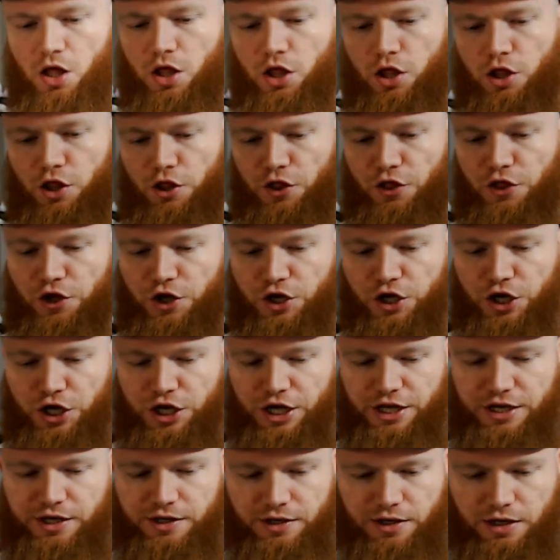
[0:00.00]
The
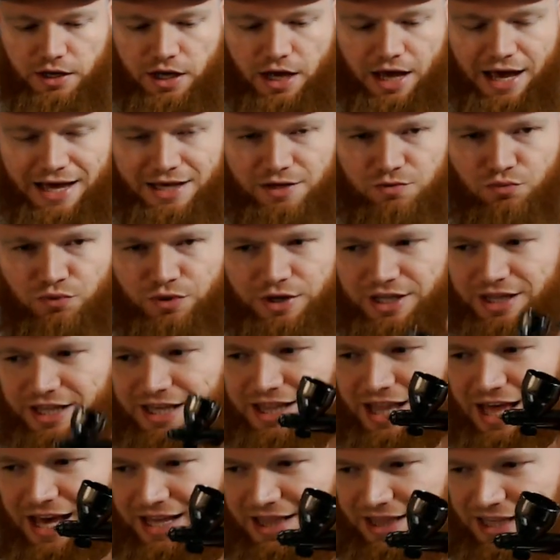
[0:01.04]
good, I really
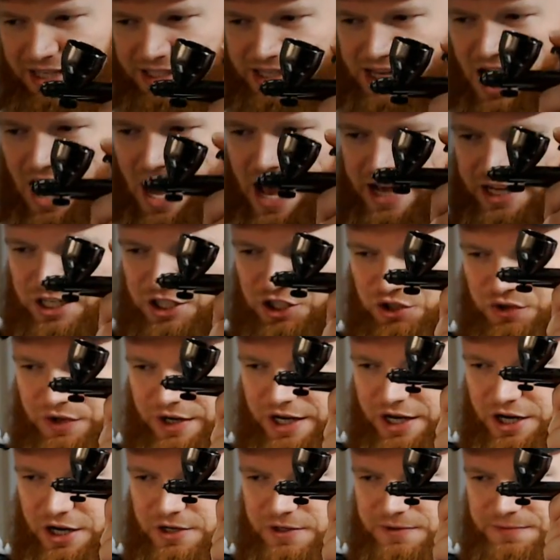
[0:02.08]
like this high
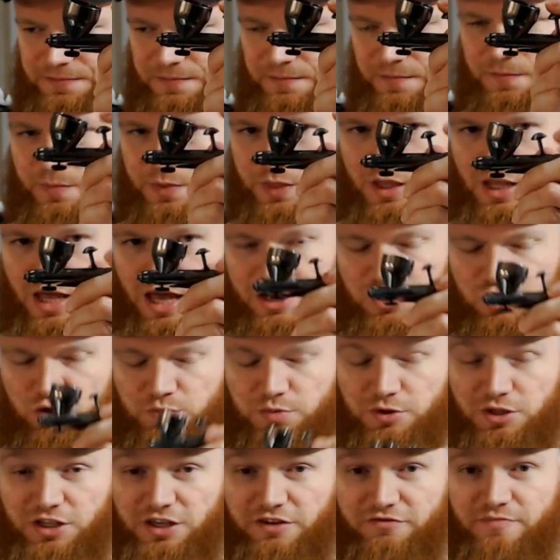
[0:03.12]
trigger. I do
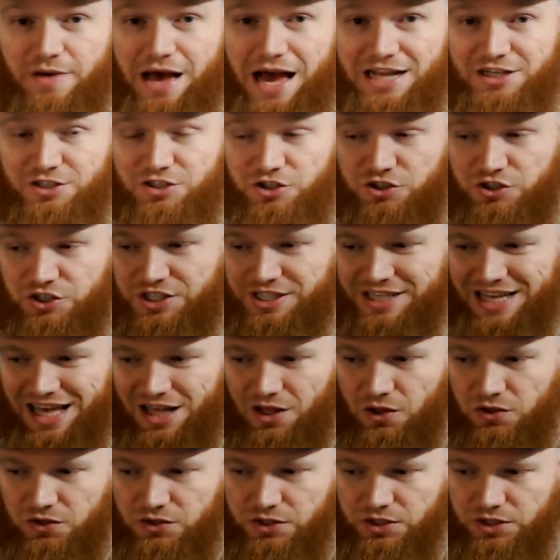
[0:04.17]
believe Badger
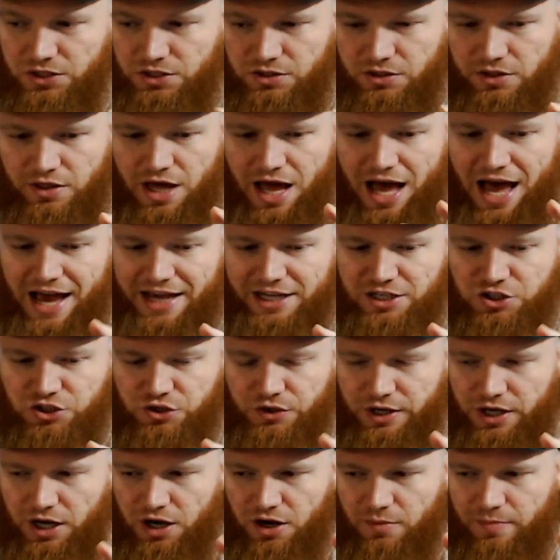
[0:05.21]
sells the high
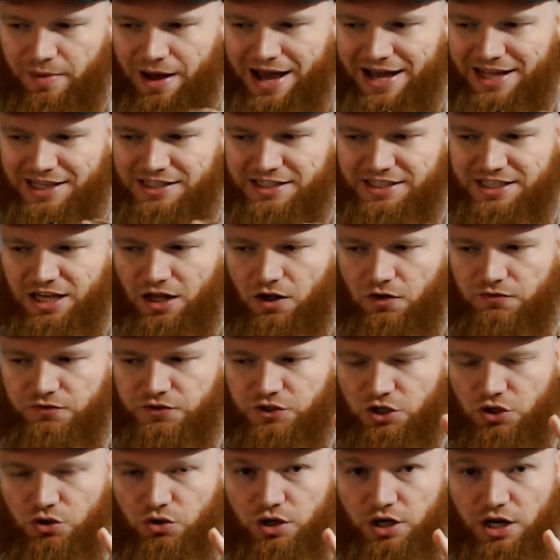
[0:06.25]
trigger by itself, so
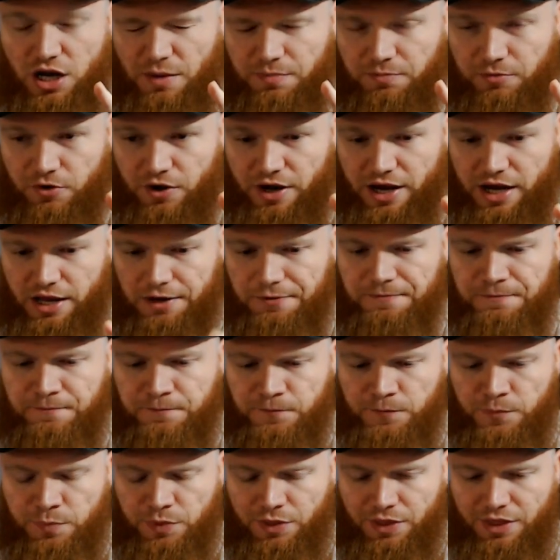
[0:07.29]
you could upgrade
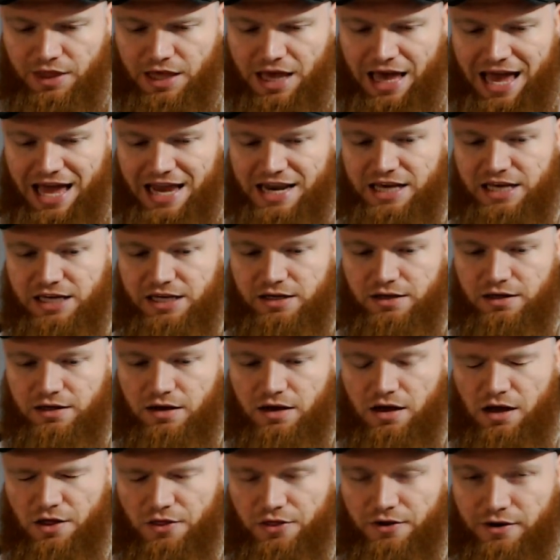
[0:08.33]
any
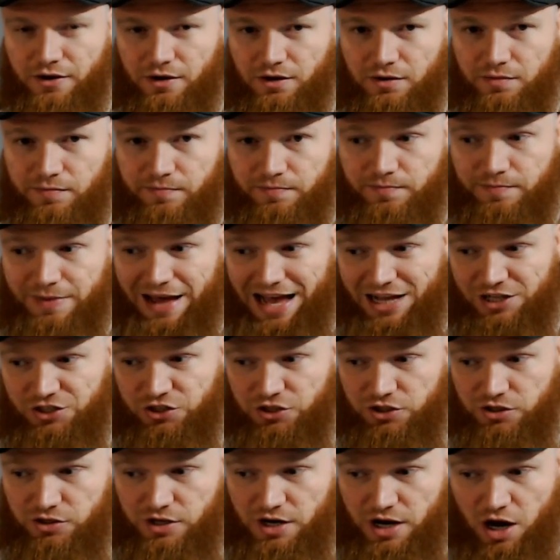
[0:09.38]
other
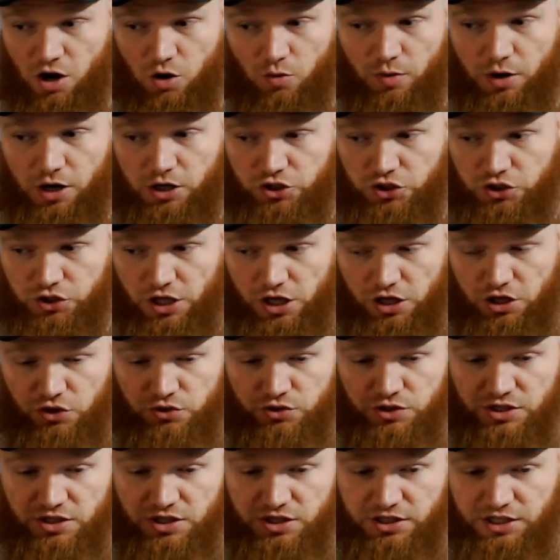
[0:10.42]
Badger airbrush that
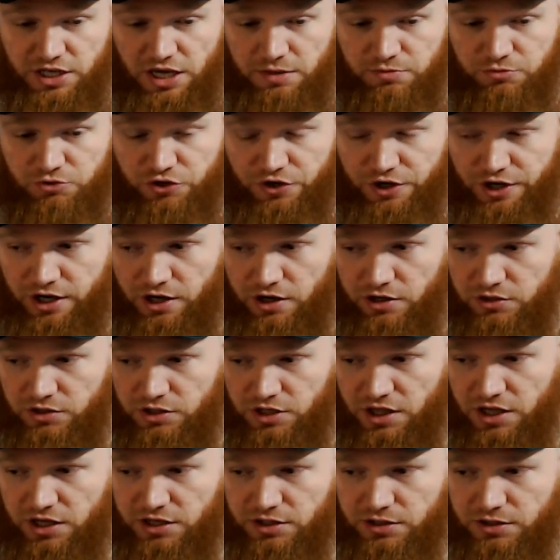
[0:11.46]
uses the same trigger to
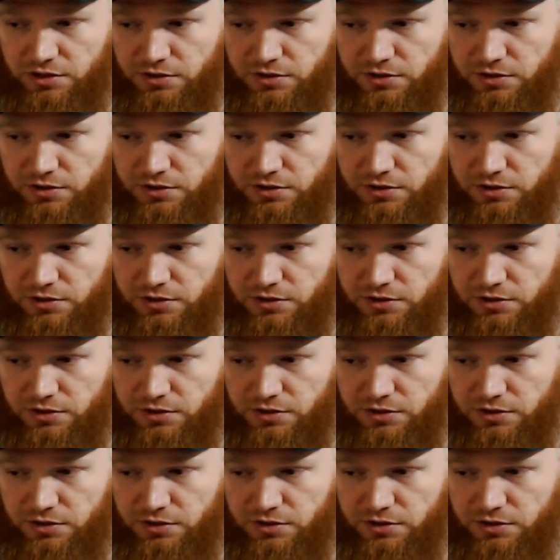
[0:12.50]
this